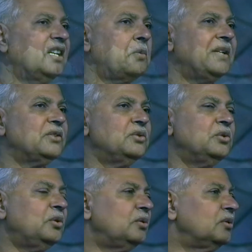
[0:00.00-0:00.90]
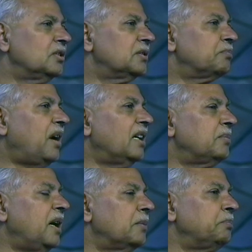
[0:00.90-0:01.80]
that there was no
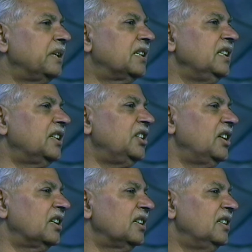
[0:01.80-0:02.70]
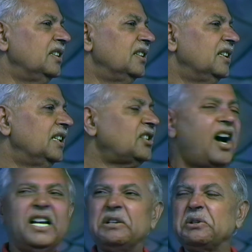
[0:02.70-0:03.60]
spot for picnic here. It is
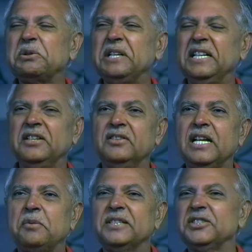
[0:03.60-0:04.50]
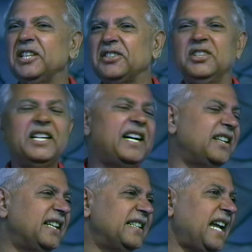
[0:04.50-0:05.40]
all ruin. There was nothing
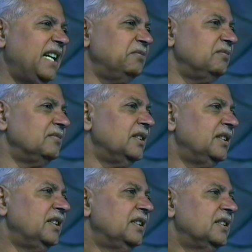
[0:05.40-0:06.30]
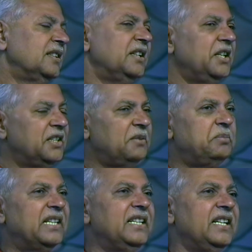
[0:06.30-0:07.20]
at that time. In the
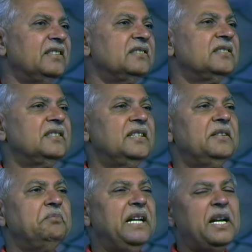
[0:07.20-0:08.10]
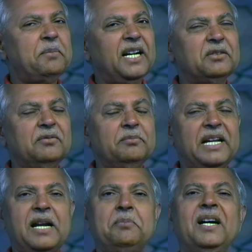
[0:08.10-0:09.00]
beginning, Meherabad,
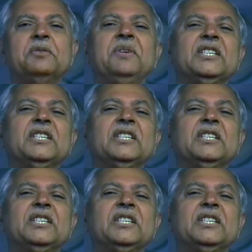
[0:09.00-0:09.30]
Meherabad